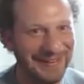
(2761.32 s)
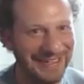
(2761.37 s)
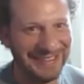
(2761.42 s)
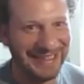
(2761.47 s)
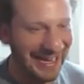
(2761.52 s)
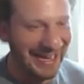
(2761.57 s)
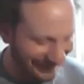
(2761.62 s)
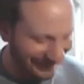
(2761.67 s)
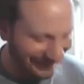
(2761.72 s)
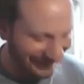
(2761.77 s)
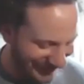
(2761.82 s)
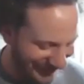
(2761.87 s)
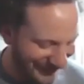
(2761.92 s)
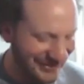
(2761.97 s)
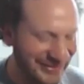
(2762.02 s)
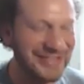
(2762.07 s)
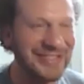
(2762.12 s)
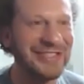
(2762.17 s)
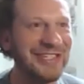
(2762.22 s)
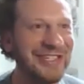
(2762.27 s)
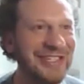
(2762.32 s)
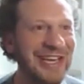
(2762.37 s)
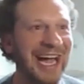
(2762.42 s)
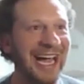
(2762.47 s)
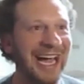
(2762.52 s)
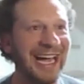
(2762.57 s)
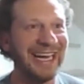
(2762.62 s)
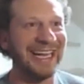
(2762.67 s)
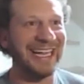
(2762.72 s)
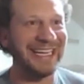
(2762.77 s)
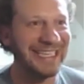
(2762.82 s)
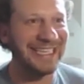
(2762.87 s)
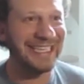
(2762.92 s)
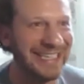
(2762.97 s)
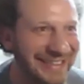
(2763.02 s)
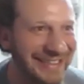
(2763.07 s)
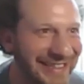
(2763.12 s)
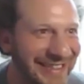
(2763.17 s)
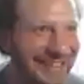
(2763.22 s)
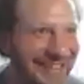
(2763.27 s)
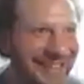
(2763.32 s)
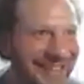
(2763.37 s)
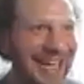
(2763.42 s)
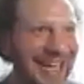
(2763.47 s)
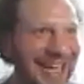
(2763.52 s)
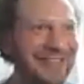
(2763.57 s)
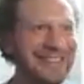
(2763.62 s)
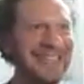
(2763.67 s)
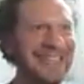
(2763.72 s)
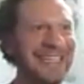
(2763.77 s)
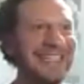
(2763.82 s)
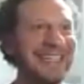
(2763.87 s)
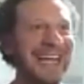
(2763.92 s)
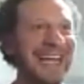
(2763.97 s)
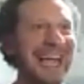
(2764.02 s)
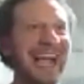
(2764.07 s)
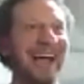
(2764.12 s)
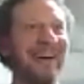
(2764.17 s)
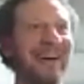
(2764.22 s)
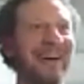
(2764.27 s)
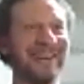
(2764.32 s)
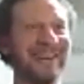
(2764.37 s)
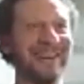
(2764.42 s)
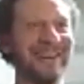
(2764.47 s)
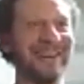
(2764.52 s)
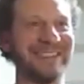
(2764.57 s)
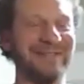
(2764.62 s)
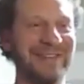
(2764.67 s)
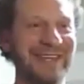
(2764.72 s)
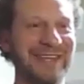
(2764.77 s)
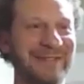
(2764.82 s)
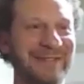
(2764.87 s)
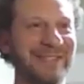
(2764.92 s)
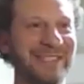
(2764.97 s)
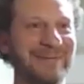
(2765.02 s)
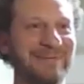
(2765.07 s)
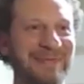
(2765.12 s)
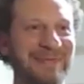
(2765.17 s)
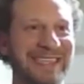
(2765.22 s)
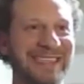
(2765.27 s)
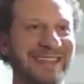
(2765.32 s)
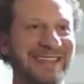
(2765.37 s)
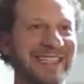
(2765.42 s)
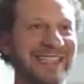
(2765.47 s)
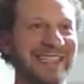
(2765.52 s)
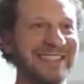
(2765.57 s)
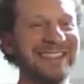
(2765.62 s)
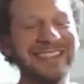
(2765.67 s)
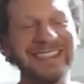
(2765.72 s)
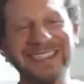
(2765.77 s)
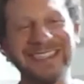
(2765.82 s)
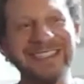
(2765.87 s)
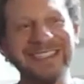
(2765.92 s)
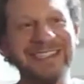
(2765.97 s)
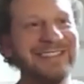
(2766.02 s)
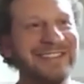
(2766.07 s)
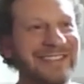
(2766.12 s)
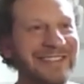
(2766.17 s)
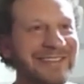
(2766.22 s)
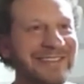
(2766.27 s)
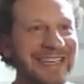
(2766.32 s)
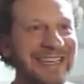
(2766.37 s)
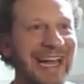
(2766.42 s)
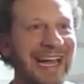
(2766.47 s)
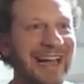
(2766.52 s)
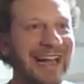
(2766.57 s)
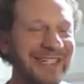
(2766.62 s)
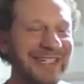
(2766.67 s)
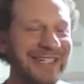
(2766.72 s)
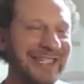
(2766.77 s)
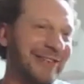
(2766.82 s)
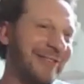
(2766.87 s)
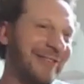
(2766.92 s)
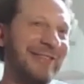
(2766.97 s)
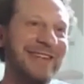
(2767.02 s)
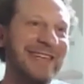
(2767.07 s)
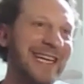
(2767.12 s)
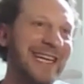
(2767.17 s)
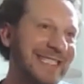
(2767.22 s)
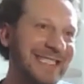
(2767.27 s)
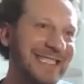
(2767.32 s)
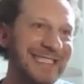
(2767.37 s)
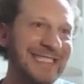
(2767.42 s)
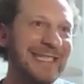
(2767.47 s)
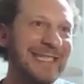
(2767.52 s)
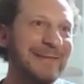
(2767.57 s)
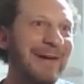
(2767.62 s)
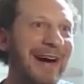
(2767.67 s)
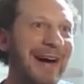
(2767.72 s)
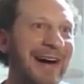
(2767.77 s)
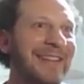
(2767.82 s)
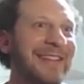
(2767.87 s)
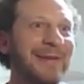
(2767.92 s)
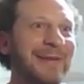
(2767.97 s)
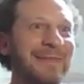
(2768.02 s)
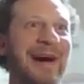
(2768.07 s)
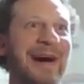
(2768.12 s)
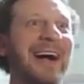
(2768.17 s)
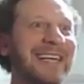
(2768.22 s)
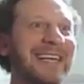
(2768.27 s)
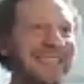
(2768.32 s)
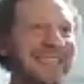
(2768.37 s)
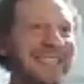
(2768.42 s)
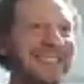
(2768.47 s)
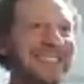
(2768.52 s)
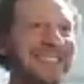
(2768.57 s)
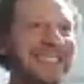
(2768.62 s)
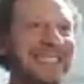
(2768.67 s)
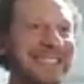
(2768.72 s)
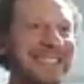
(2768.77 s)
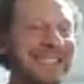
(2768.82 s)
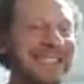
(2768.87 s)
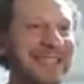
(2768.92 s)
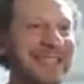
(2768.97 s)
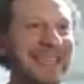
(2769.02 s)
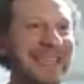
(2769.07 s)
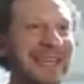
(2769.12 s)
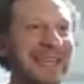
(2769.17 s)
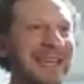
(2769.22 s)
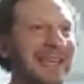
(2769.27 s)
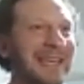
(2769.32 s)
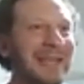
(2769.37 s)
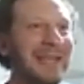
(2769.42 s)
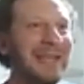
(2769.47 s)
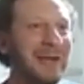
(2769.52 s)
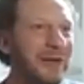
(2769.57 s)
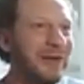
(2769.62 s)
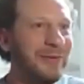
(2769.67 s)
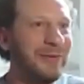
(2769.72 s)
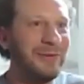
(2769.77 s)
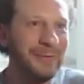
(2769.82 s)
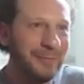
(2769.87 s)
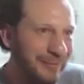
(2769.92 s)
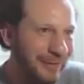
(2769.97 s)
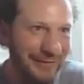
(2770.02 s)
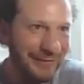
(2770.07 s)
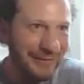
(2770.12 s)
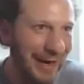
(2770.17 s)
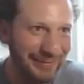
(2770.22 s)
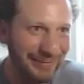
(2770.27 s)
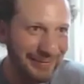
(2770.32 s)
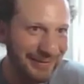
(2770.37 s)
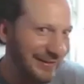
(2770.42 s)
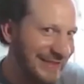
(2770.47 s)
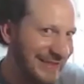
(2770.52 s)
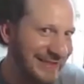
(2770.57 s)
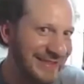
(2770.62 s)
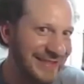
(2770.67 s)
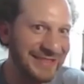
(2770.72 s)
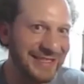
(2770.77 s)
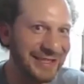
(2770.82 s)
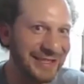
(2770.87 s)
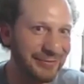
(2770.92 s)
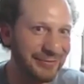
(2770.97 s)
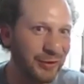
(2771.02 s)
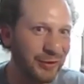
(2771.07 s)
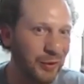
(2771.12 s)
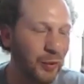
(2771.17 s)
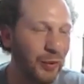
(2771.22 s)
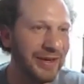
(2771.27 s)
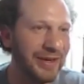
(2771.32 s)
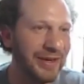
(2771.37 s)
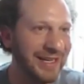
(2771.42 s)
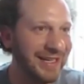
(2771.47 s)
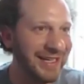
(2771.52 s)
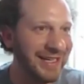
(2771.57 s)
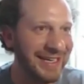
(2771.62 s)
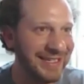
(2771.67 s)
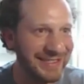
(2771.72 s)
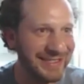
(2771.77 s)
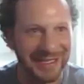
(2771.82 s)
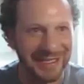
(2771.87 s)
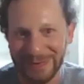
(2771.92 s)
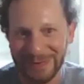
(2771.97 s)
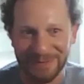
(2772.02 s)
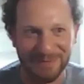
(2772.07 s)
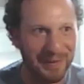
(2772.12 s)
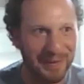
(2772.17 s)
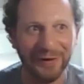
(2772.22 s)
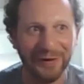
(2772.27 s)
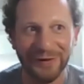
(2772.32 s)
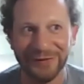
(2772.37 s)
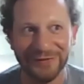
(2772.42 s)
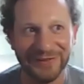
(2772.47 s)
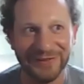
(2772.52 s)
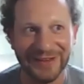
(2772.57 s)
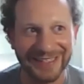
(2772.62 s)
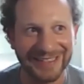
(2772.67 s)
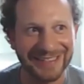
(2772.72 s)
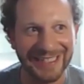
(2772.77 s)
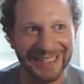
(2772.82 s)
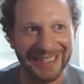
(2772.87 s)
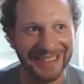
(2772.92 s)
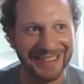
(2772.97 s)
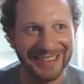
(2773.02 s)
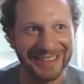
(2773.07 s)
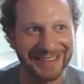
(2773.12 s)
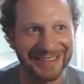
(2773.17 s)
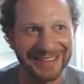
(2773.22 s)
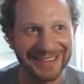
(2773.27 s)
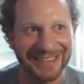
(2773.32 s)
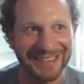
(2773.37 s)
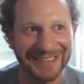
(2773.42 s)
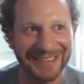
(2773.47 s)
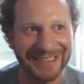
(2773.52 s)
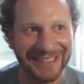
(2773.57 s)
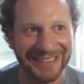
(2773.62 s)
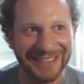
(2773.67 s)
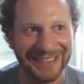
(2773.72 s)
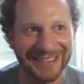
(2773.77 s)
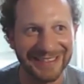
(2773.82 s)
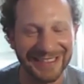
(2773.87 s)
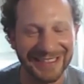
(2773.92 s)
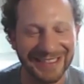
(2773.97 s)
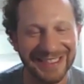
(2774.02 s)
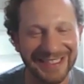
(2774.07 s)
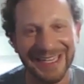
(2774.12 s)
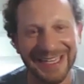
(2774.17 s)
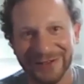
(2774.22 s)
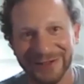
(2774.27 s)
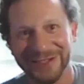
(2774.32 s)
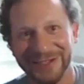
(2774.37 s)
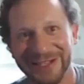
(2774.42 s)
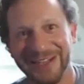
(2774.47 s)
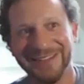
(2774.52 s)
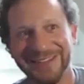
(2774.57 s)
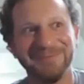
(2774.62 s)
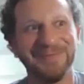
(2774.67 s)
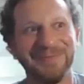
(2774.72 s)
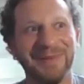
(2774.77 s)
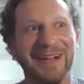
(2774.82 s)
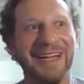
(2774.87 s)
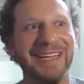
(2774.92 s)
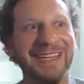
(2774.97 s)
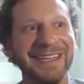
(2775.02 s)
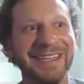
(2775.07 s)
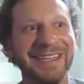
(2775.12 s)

that first shot. Like that was like hours of him just being like, just like you're doing now. Like we're getting to see the behind the scenes. Like when Rob releases this recorded, it's going to be perfect and it's going to nail it. But